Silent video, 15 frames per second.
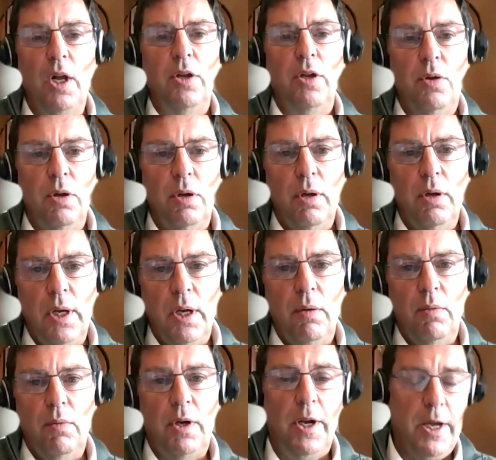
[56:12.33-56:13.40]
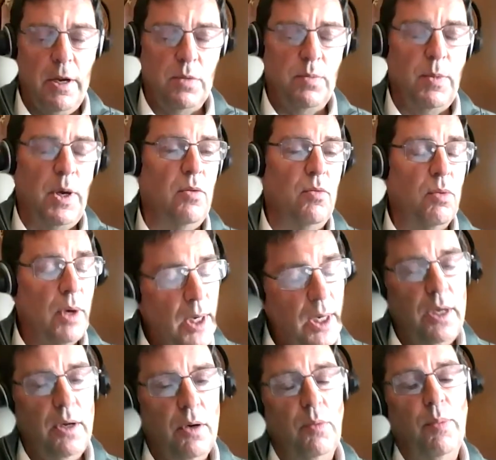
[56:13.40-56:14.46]
Clear has made a
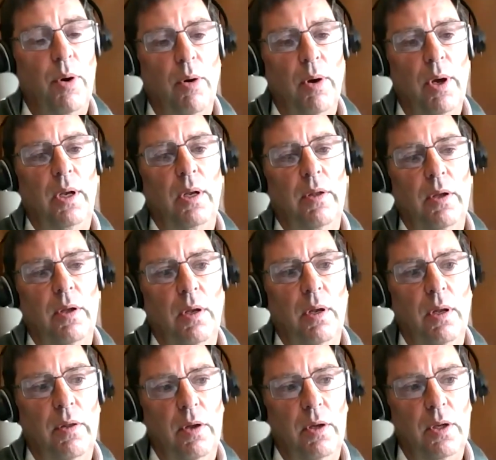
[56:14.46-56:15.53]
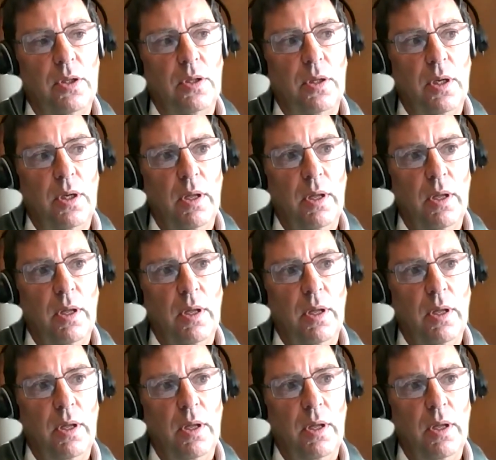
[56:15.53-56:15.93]
really good point that